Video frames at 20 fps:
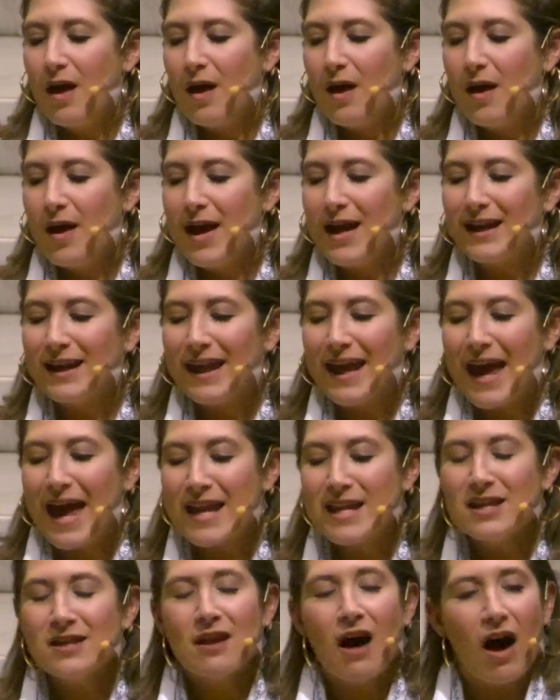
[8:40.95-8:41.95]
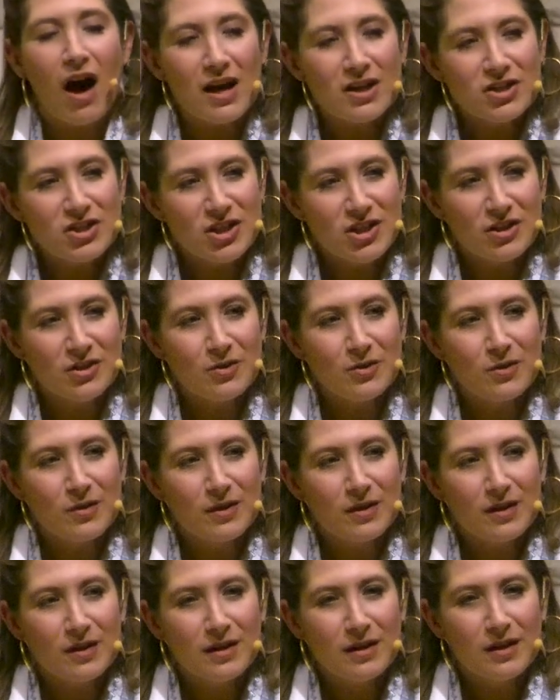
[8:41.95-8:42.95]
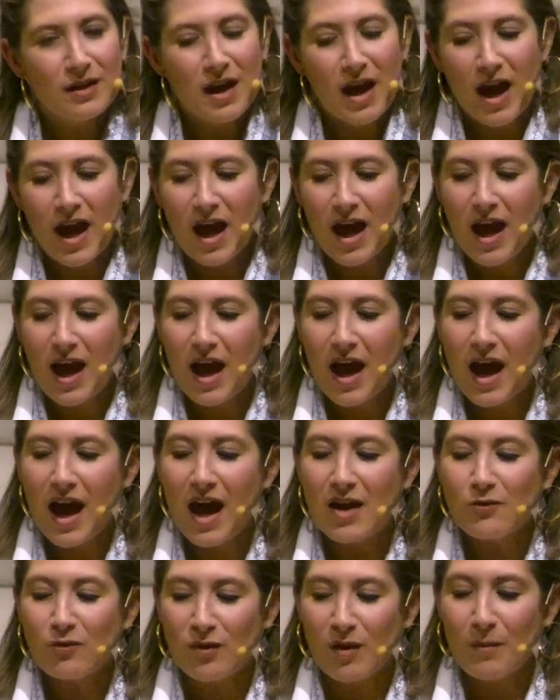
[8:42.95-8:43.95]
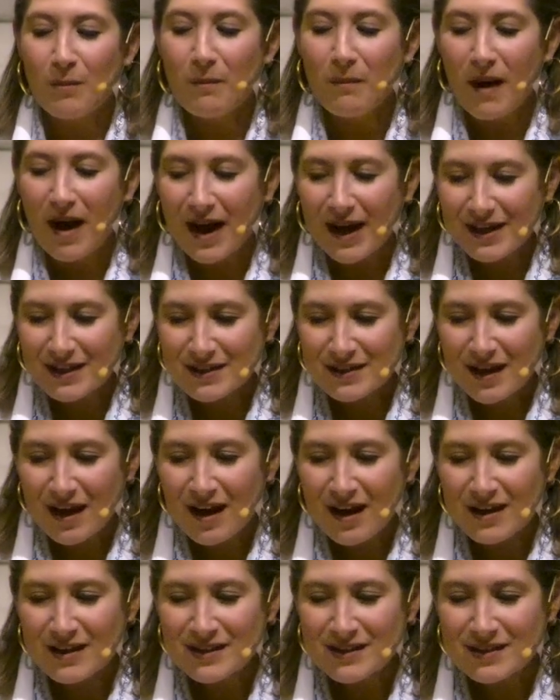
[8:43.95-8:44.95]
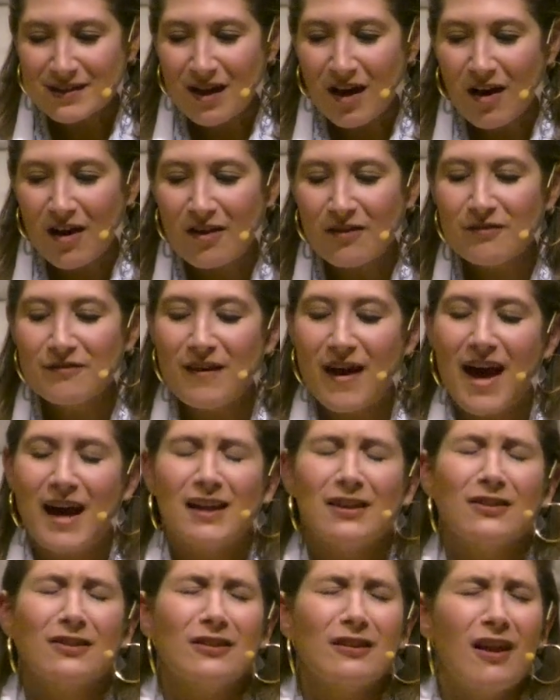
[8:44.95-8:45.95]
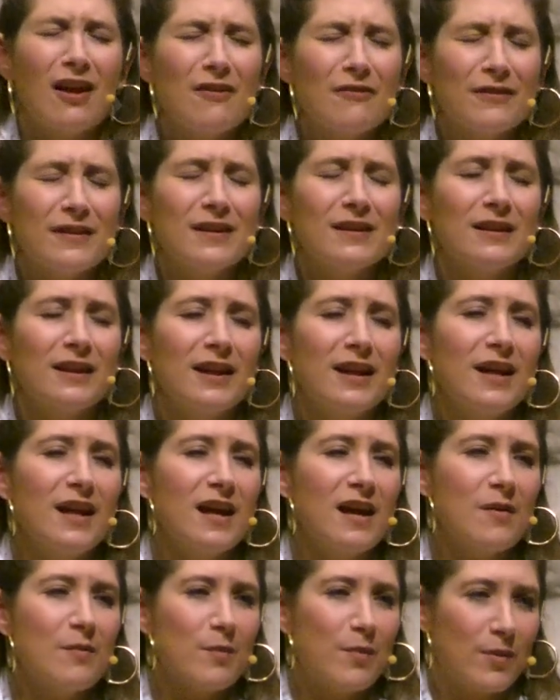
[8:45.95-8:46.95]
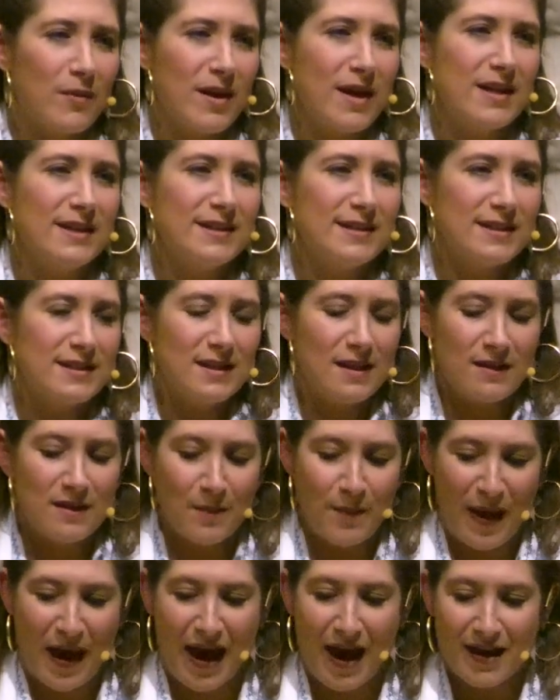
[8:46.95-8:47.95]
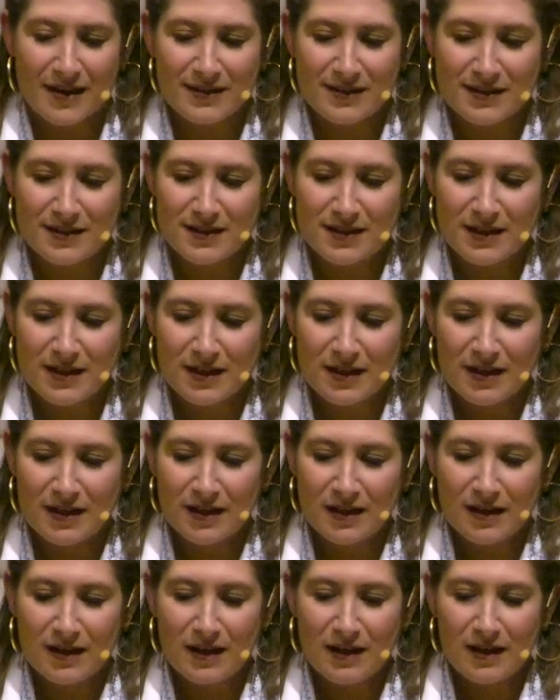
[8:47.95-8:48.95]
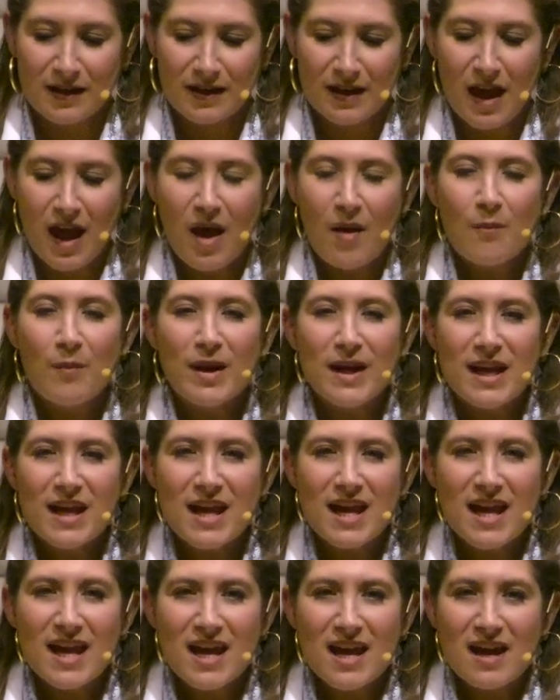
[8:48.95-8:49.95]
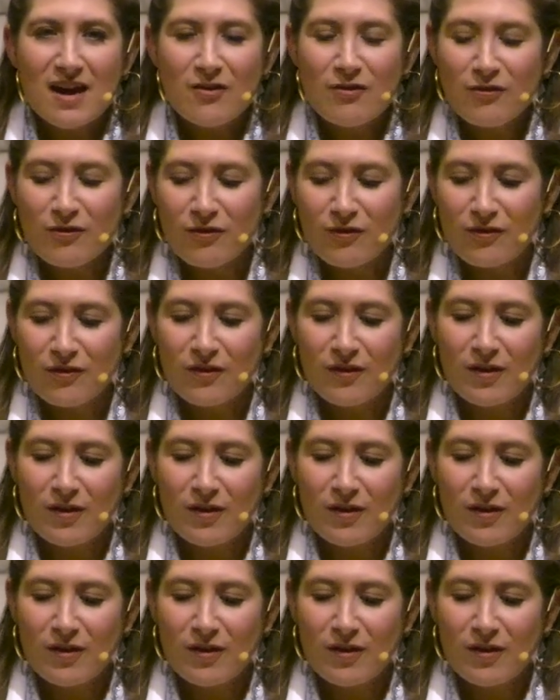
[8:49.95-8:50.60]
It can nod to and remind us of and lovingly embrace the past. But if